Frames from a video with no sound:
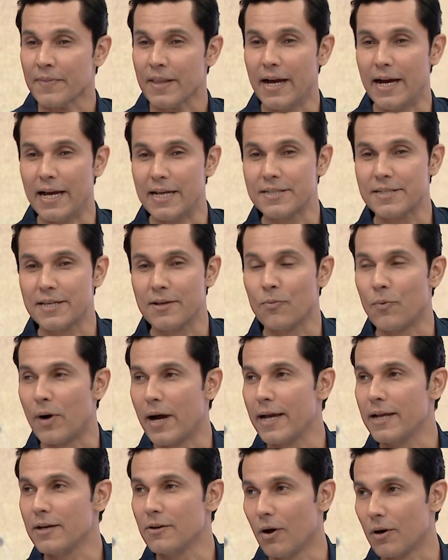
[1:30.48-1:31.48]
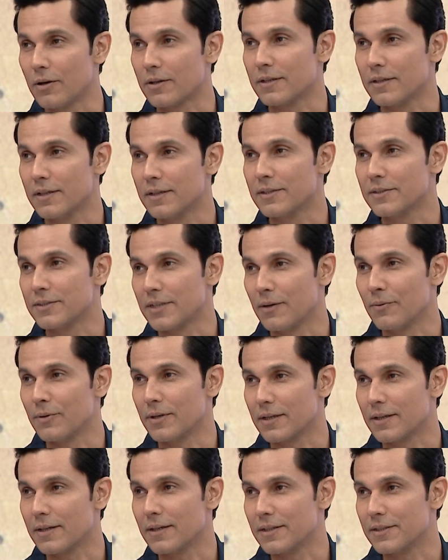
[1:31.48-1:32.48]
I say, why not
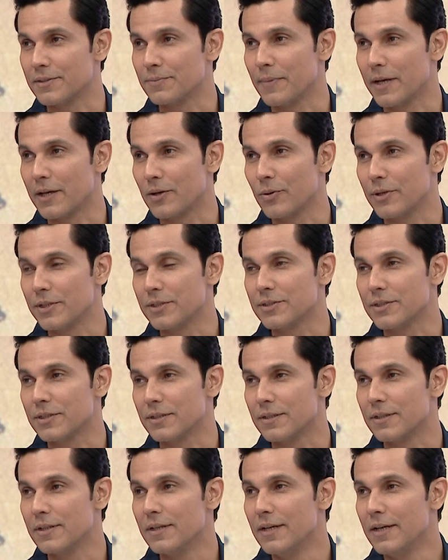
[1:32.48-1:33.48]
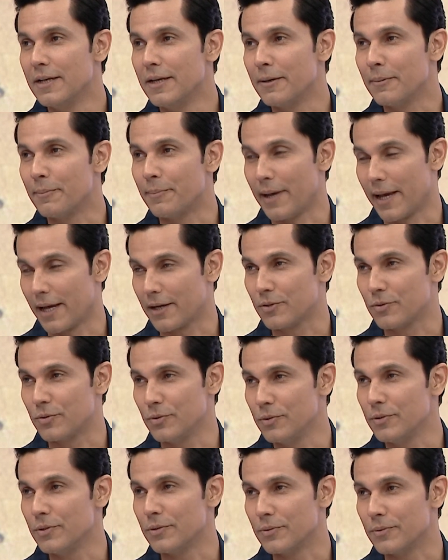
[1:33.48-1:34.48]
Savarkar is my question. Back
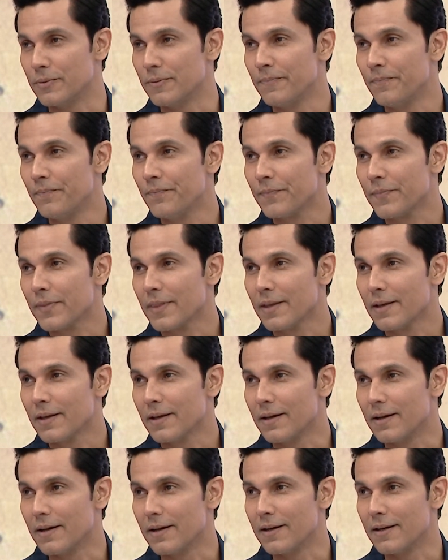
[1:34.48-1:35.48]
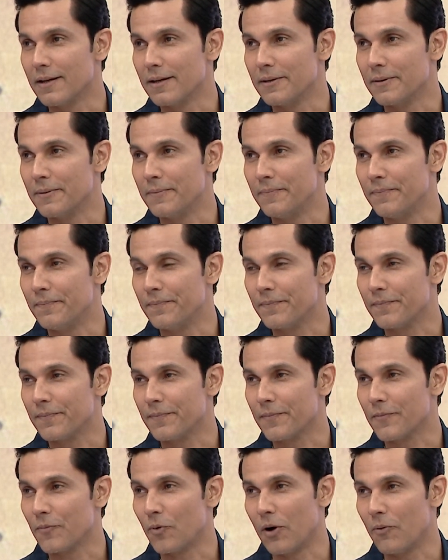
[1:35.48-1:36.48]
to you. Um,
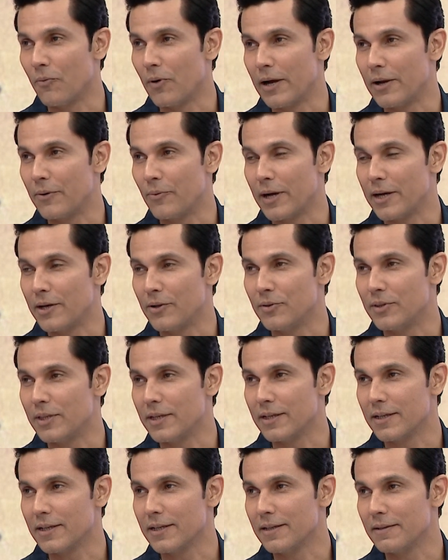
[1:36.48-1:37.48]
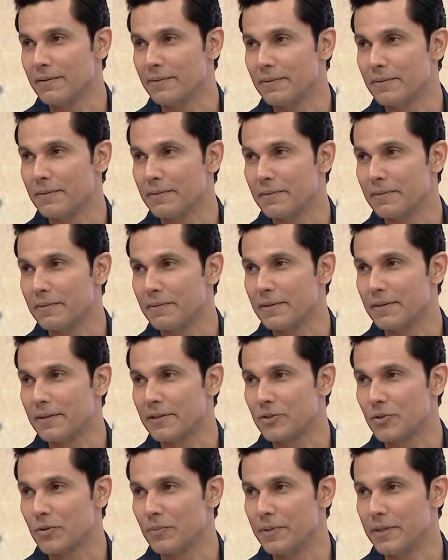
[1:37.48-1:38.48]
why, why do you think he, there
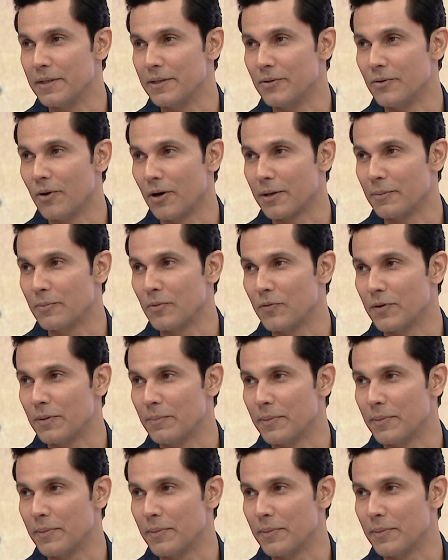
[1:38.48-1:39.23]
should be not a movie